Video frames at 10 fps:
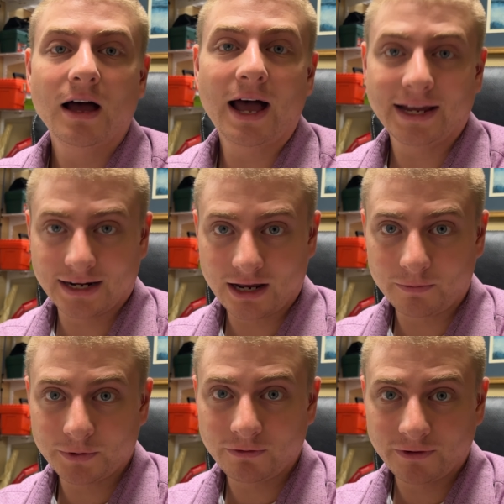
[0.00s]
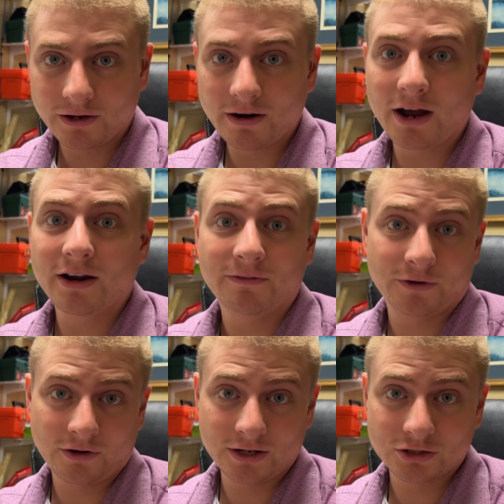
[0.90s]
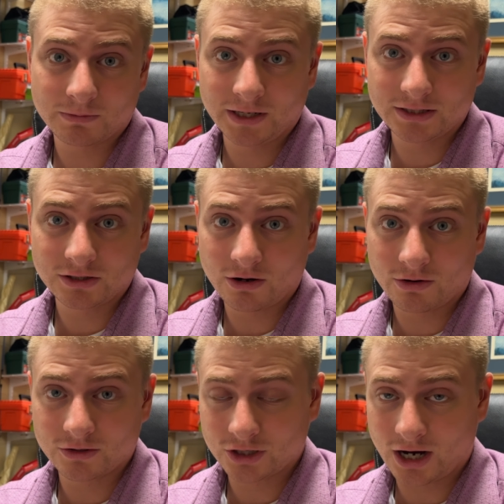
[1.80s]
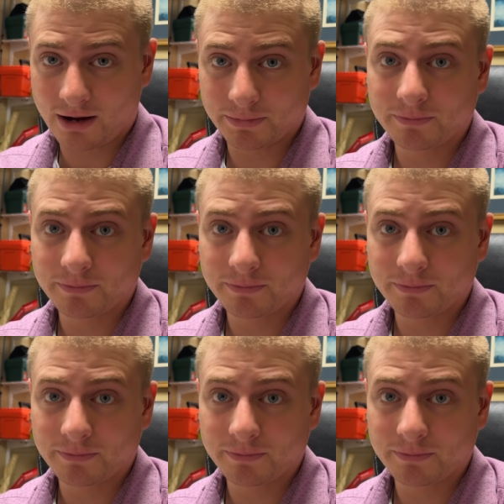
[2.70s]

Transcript: I can help you figure out if your instrument needs to go to the shop.